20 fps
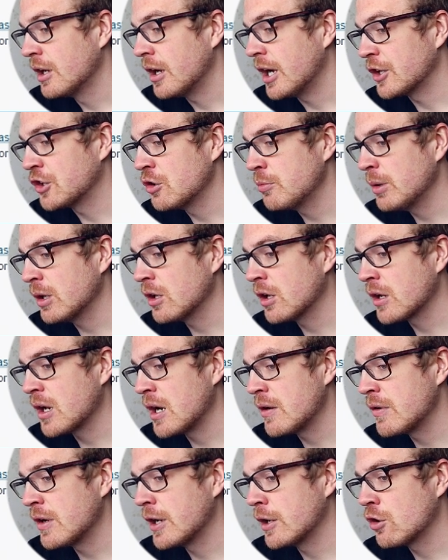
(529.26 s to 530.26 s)
A typical
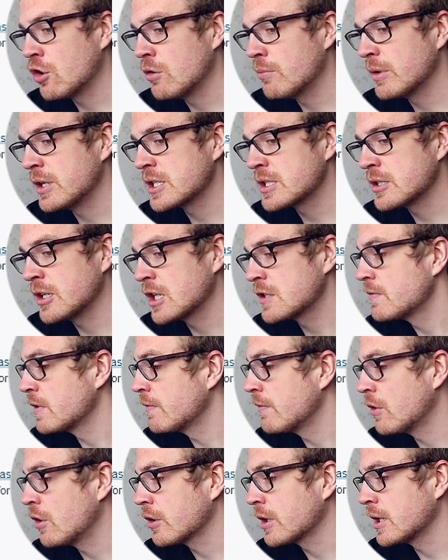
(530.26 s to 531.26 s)
career in company starts
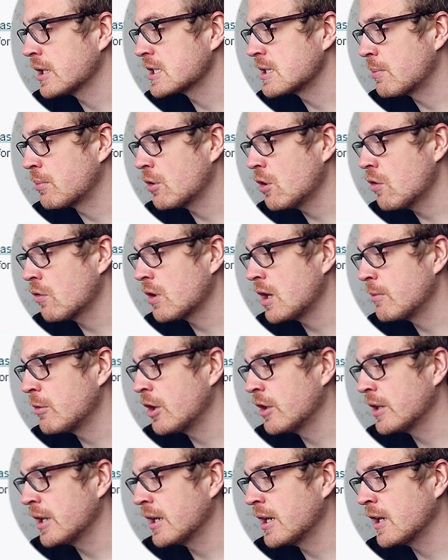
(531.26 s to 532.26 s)
with working as a programmer
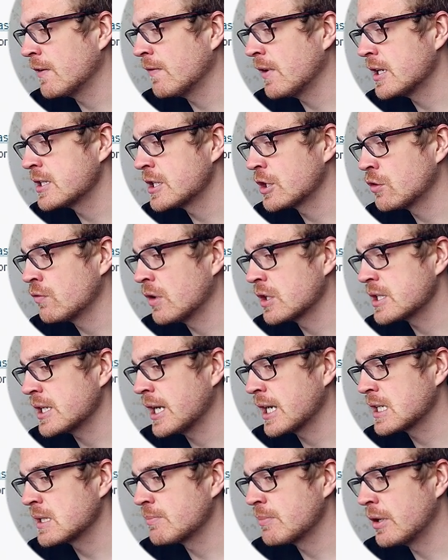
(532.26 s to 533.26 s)
and then advancing towards
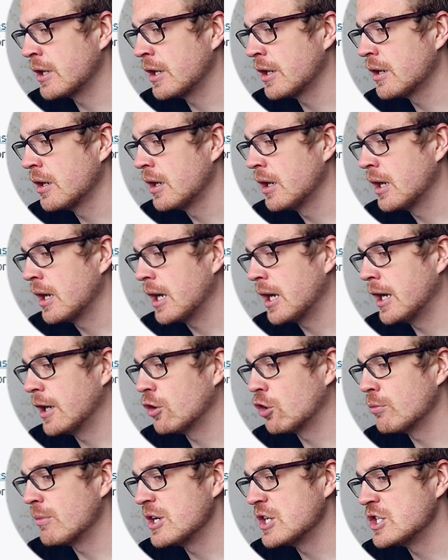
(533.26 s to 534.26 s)
expert and
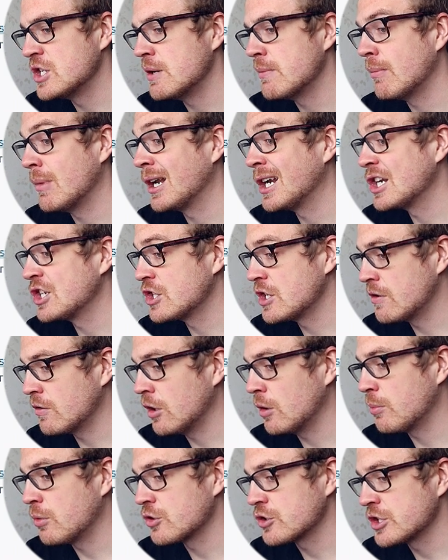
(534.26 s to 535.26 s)
or
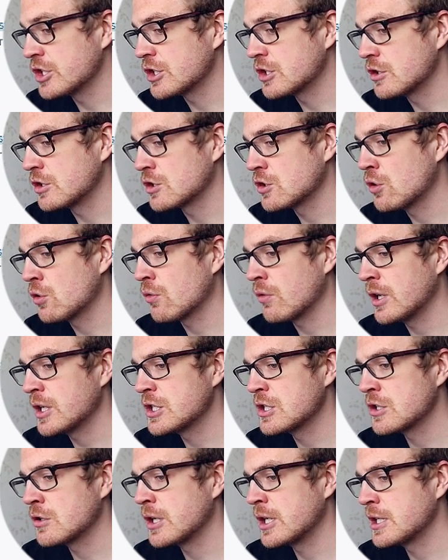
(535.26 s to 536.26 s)
managerial positions. So
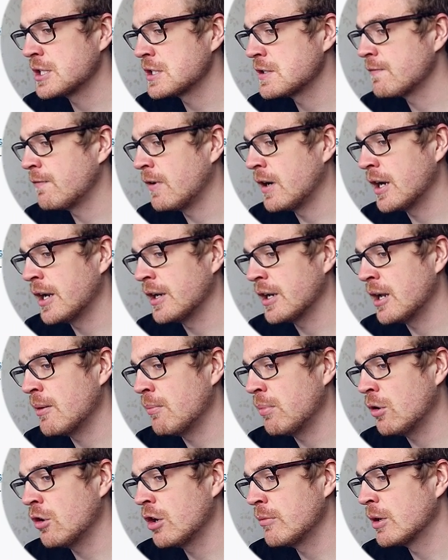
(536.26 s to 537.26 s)
graduates find
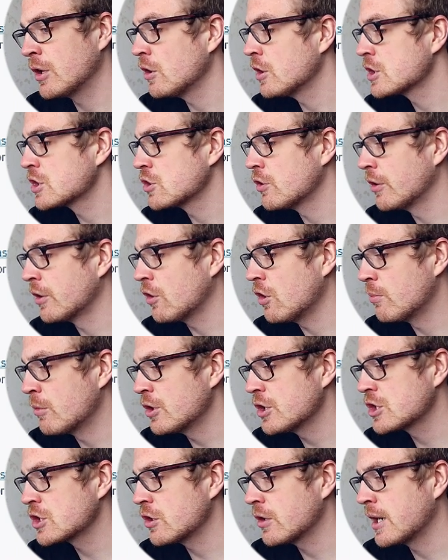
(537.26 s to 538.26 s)
employment also in
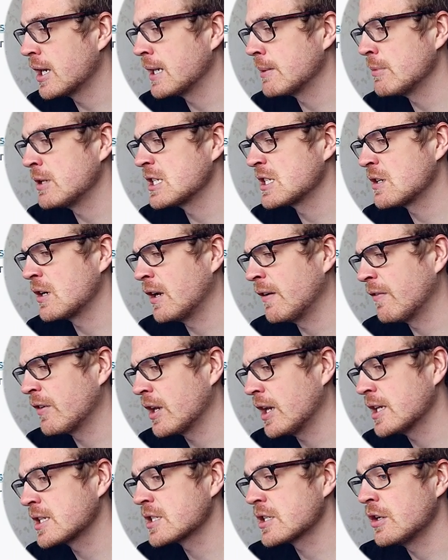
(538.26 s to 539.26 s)
commercial and administrative
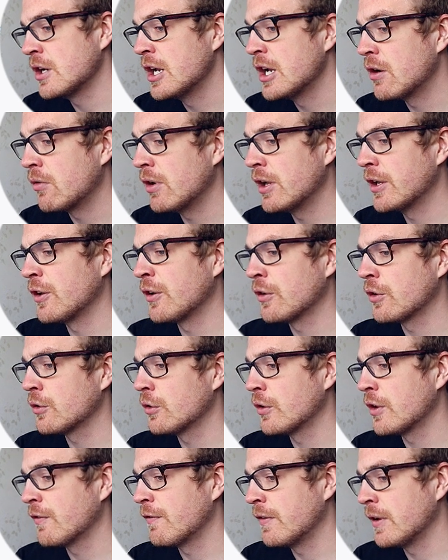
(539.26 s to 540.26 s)
tasks related to
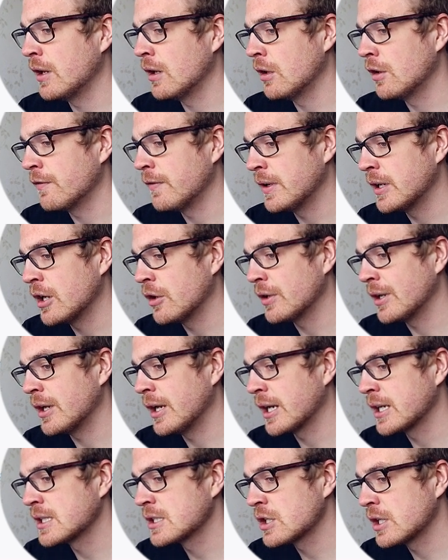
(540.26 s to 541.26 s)
the field without
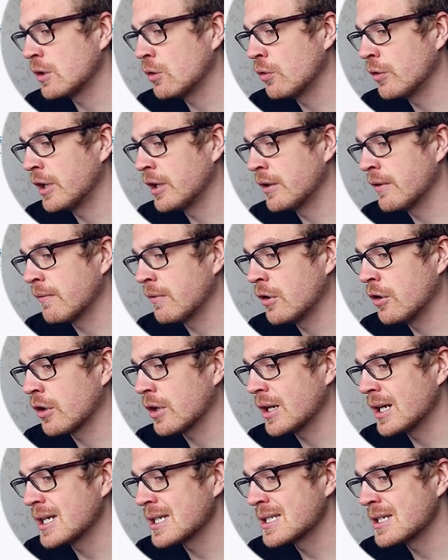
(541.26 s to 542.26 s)
excluding the work
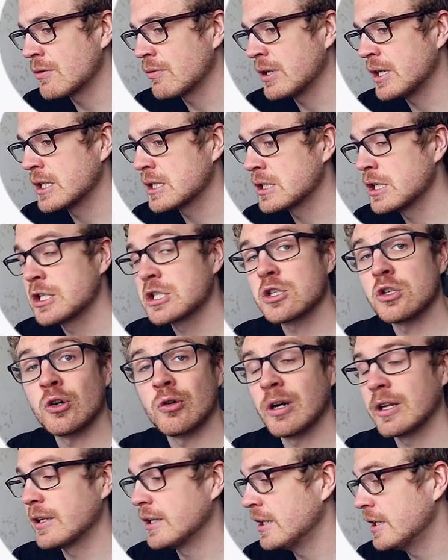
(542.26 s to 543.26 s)
as a researcher
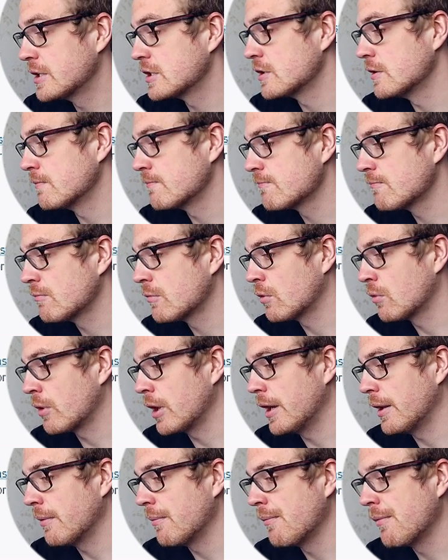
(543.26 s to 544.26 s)
or a teacher.
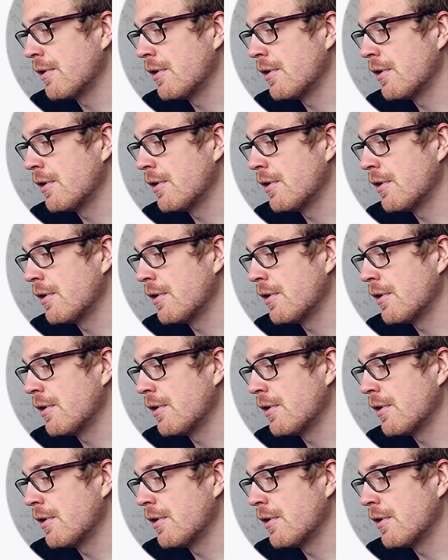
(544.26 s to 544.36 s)
Great.